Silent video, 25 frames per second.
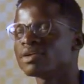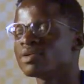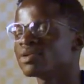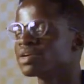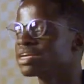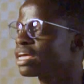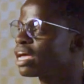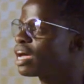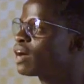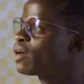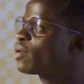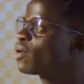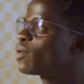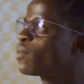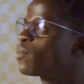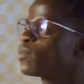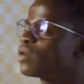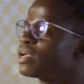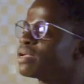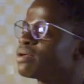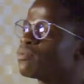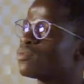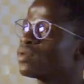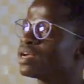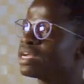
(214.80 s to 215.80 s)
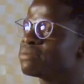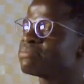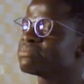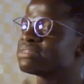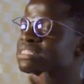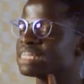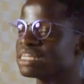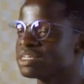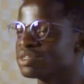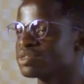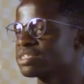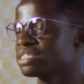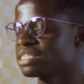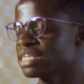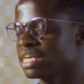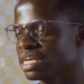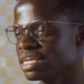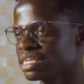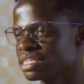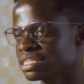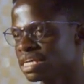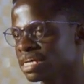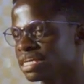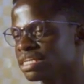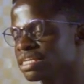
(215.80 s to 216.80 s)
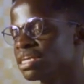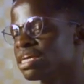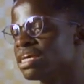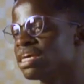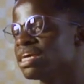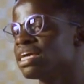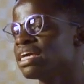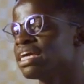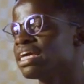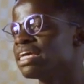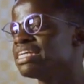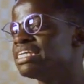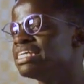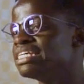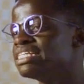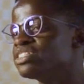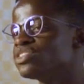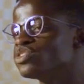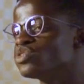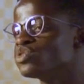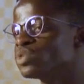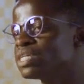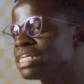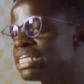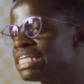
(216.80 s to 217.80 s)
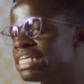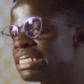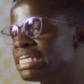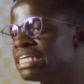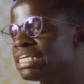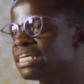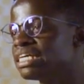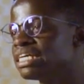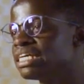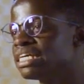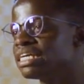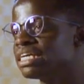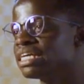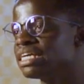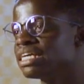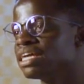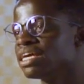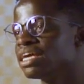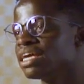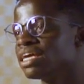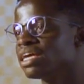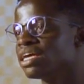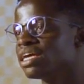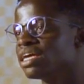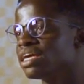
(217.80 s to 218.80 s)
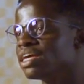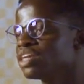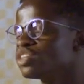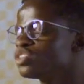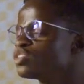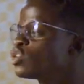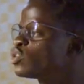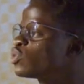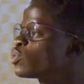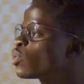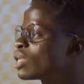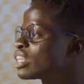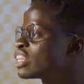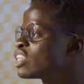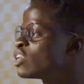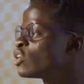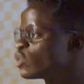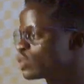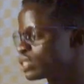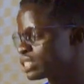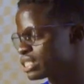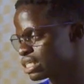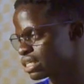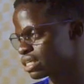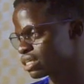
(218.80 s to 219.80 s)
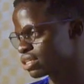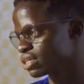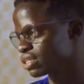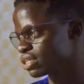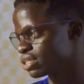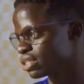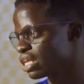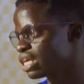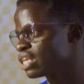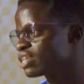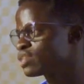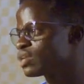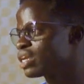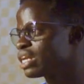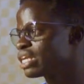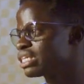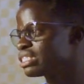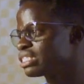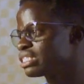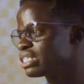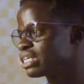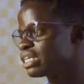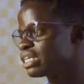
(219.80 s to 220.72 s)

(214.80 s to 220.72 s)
Okay, what I'm trying to say is that it didn't really. It's not worth noting. That is what I'd say.